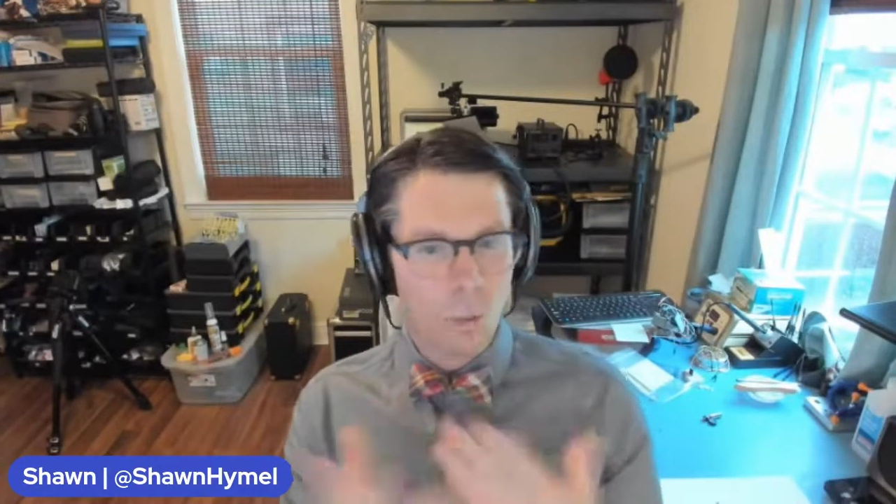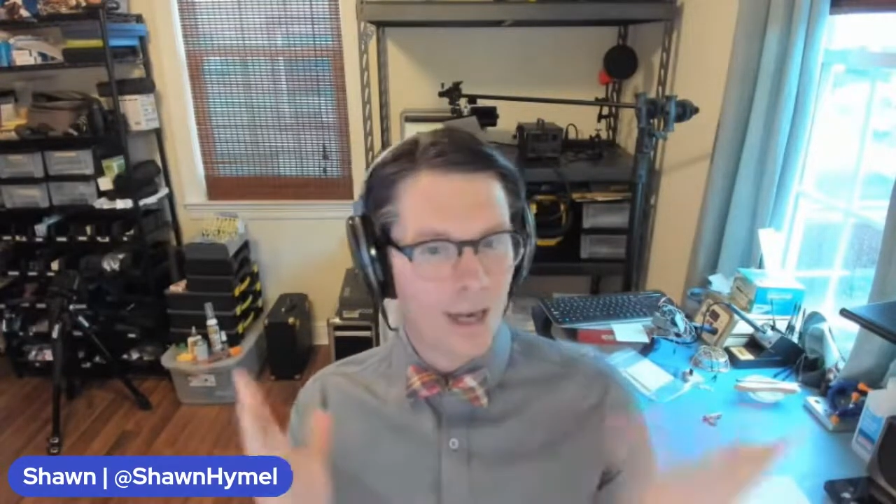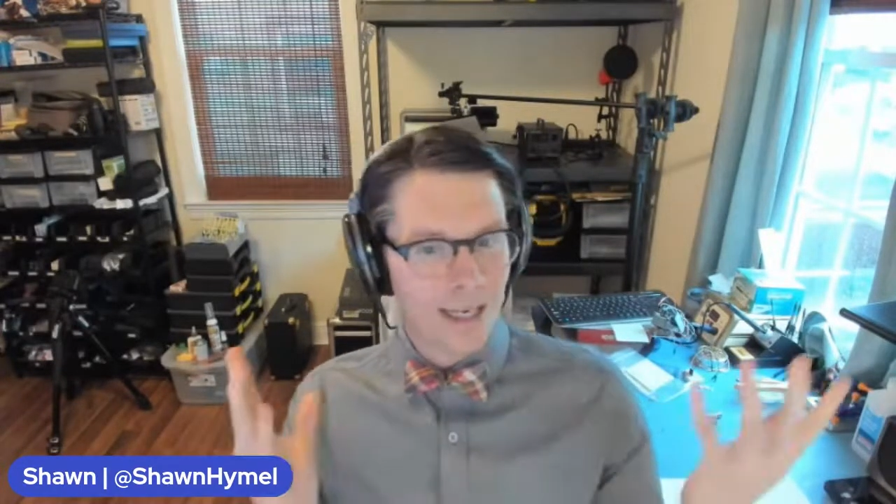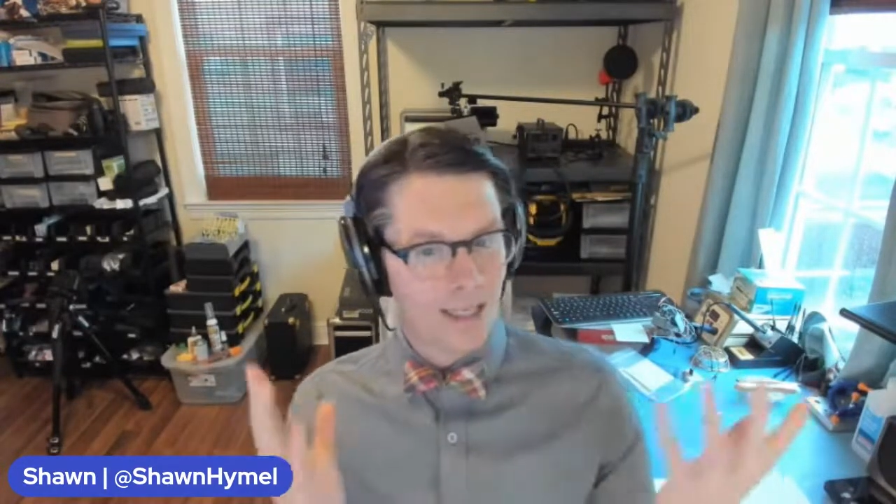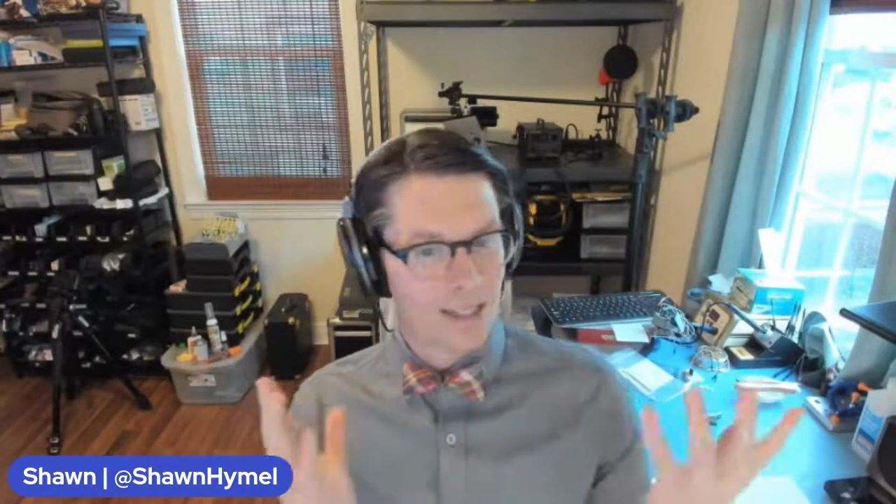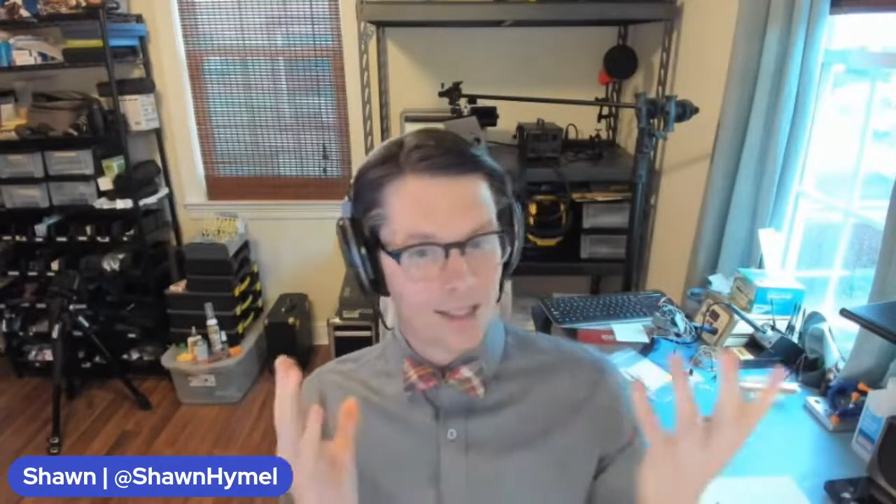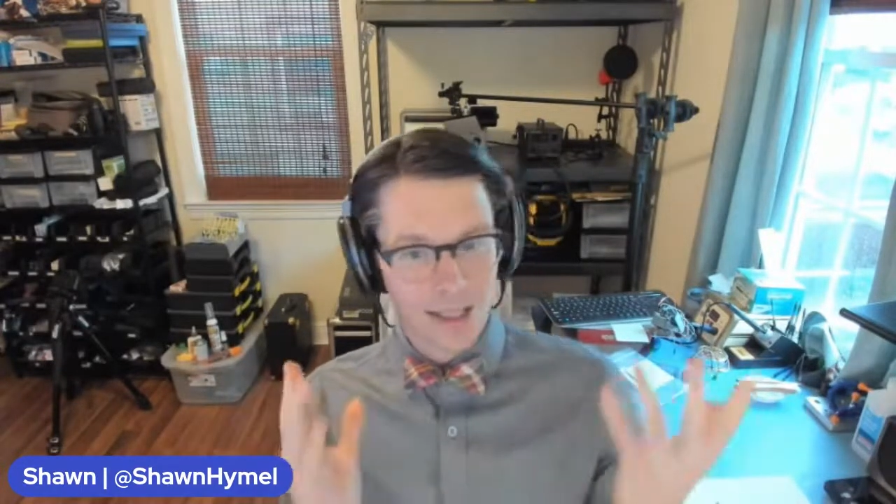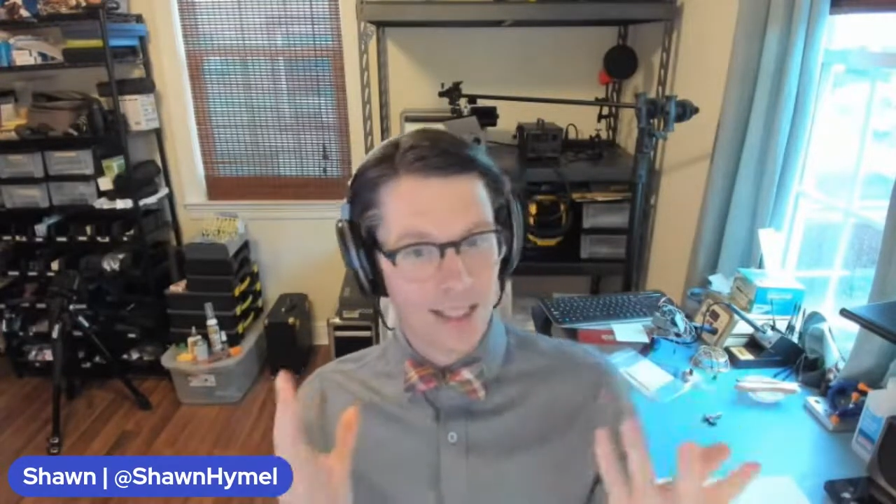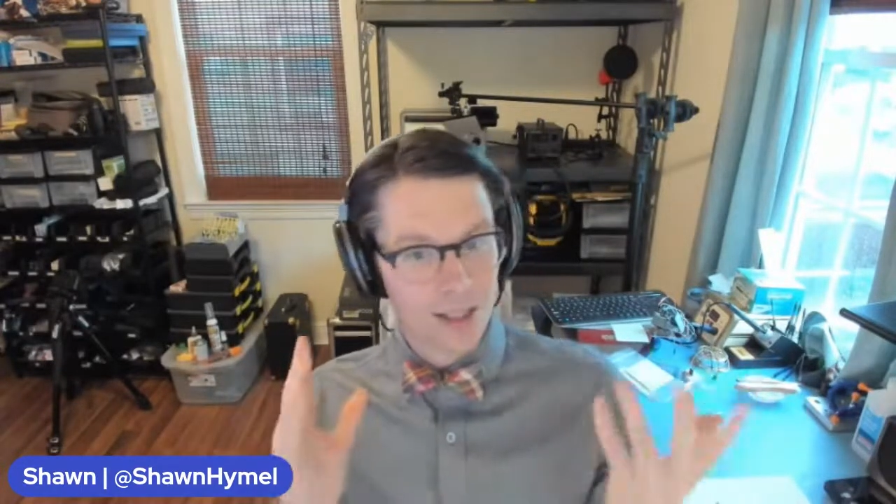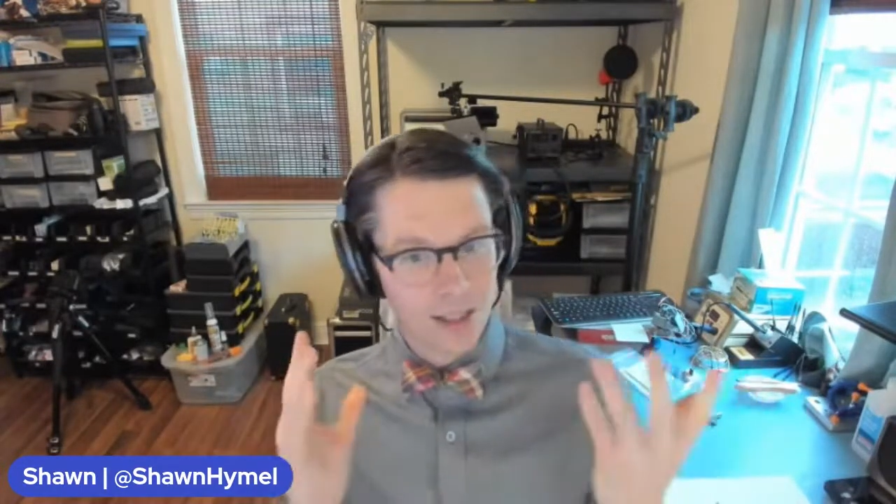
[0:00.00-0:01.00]
What is
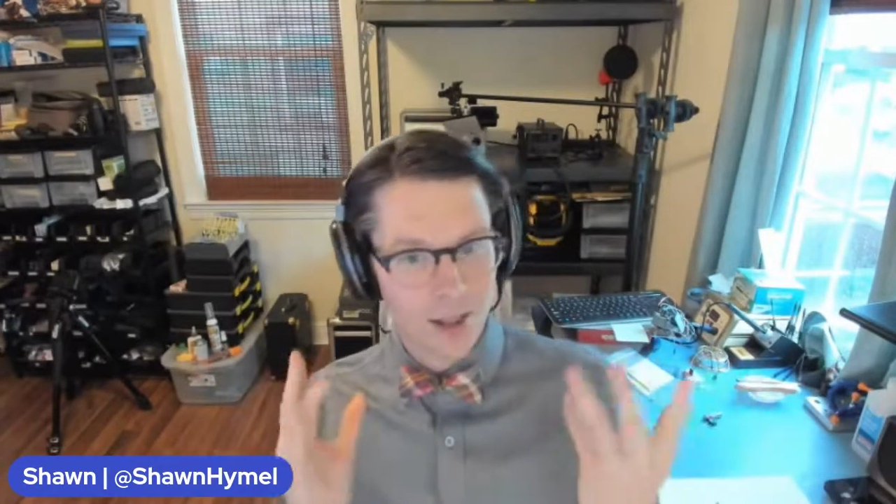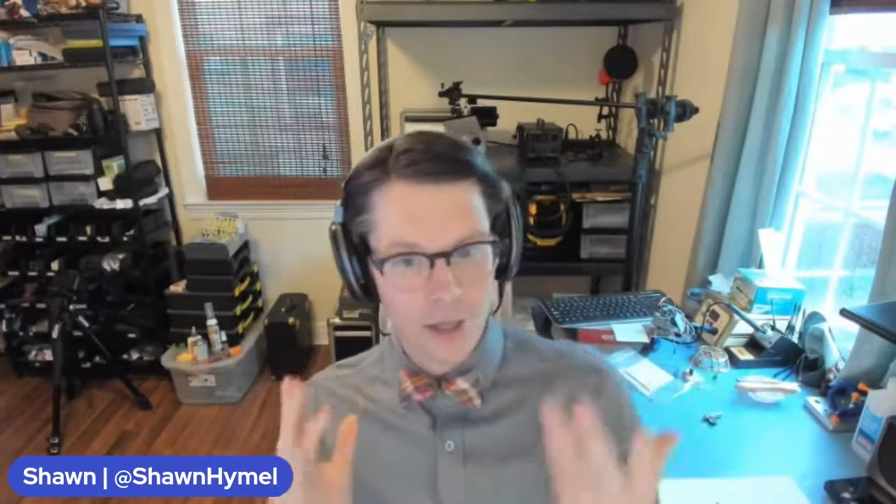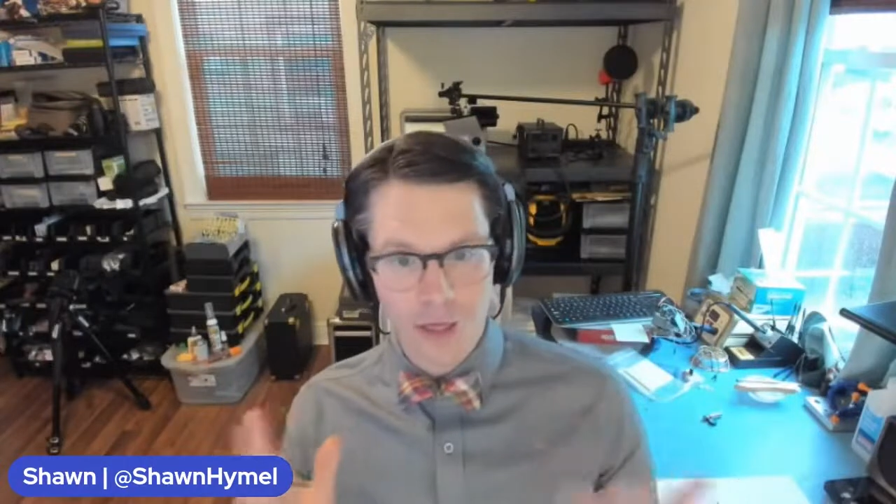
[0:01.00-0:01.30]
this